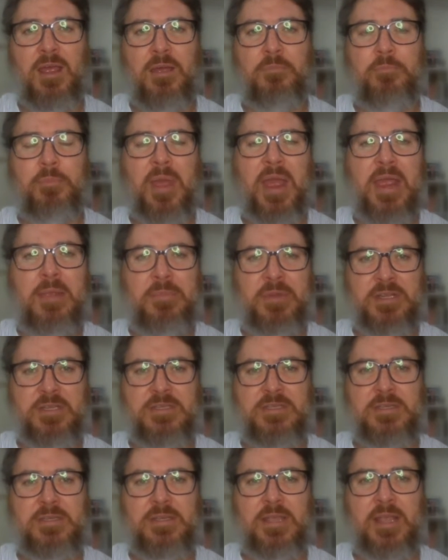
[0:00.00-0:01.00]

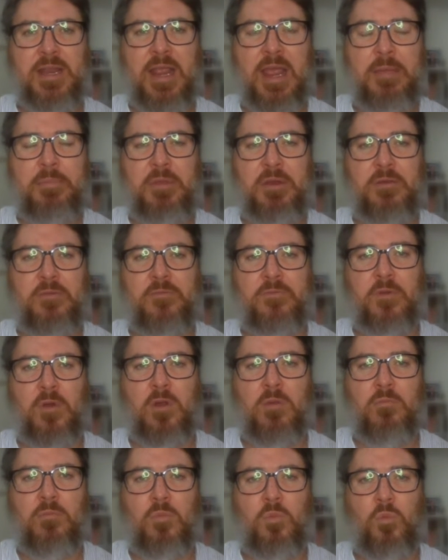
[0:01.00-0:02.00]
payments that happen
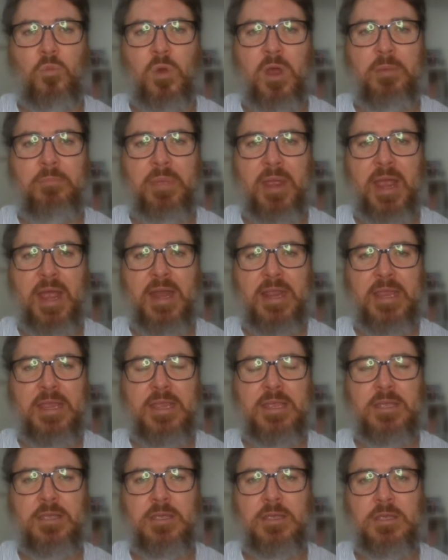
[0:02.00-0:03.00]
from one
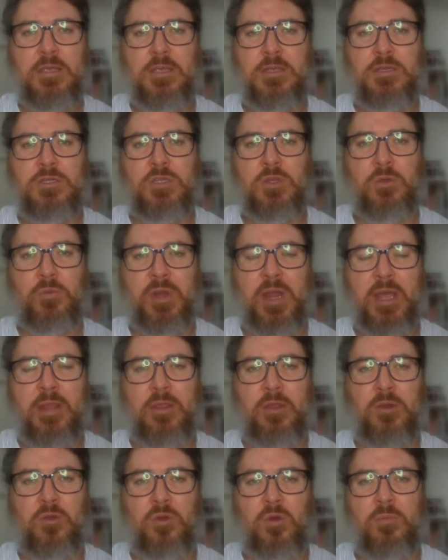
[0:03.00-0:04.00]
party to
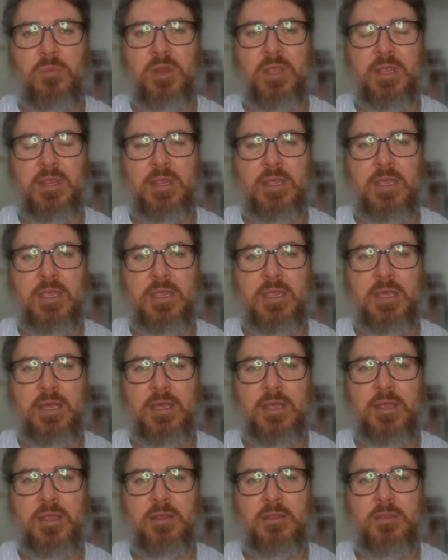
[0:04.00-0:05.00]
another, normally
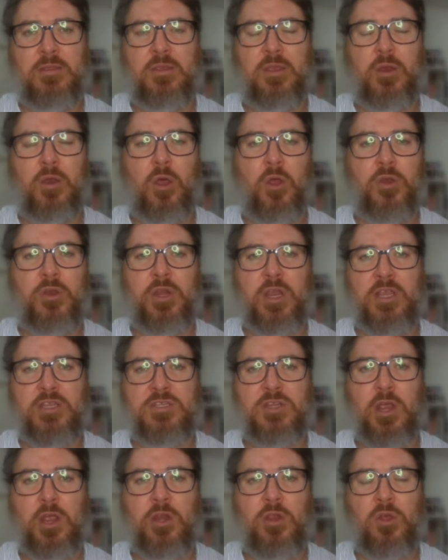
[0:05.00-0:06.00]
the
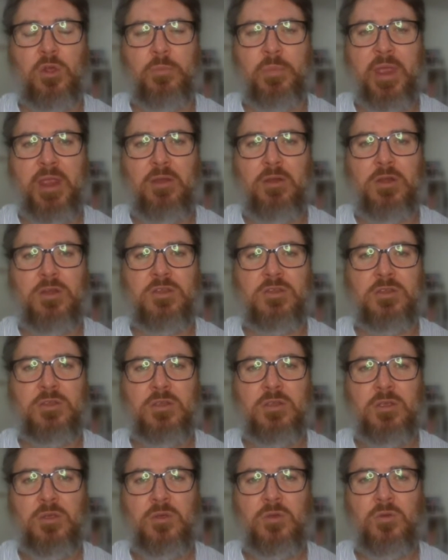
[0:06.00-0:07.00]
non-custodial parent
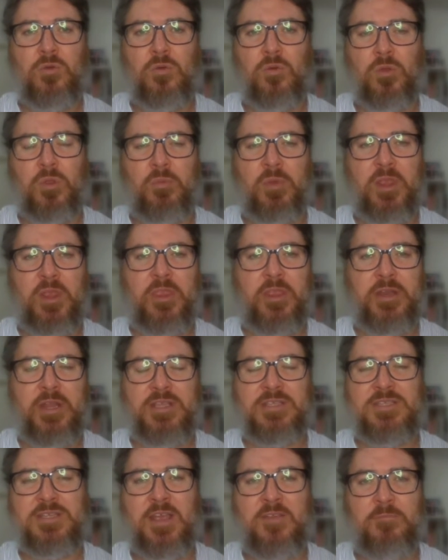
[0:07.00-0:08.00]
or the one that
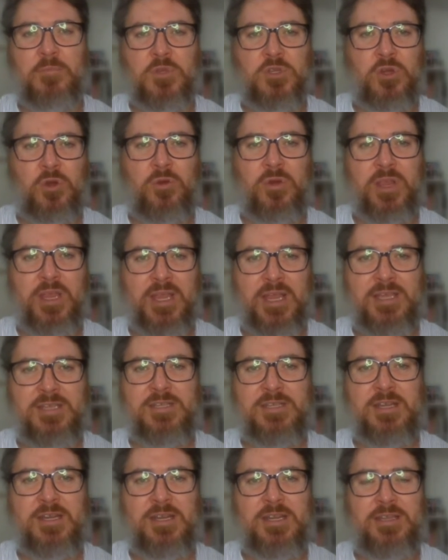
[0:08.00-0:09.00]
doesn't have majority
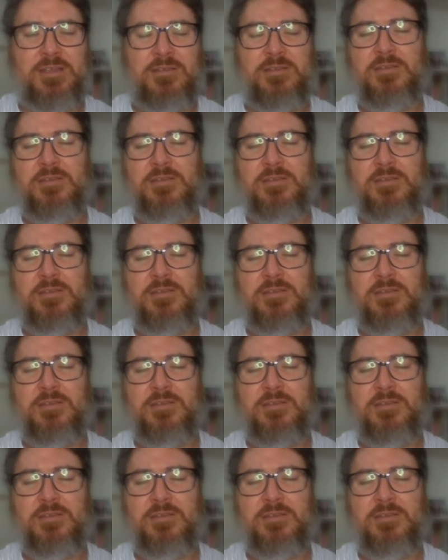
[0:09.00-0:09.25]
custody,